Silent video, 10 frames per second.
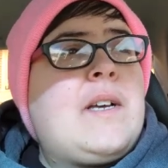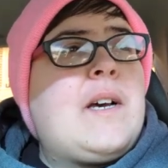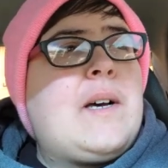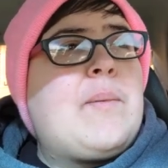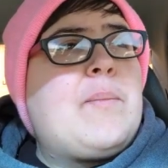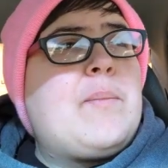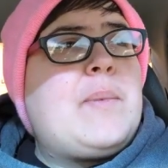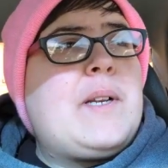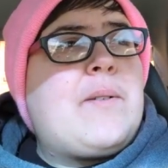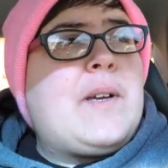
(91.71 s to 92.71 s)
Um,
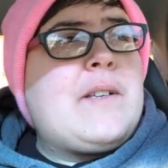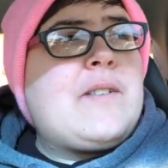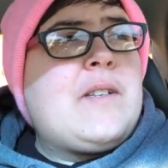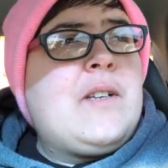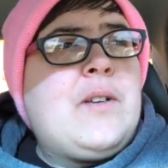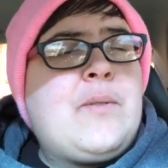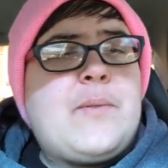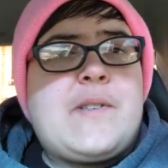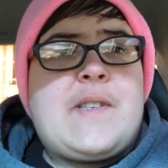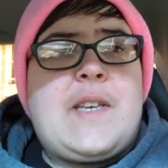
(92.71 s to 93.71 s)
but anyways,
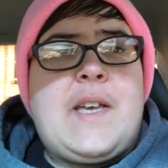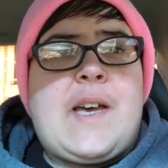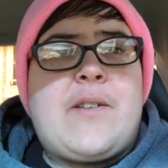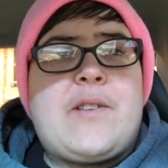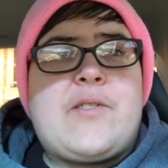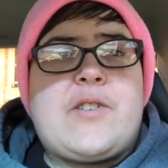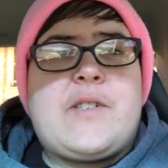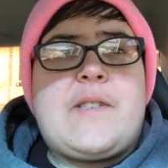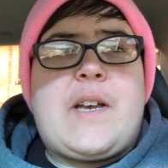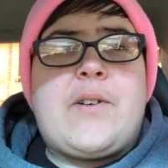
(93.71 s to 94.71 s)
we'll see how this
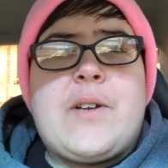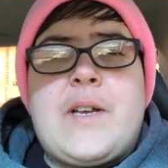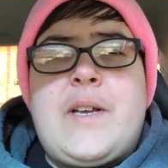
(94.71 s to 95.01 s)
turns out.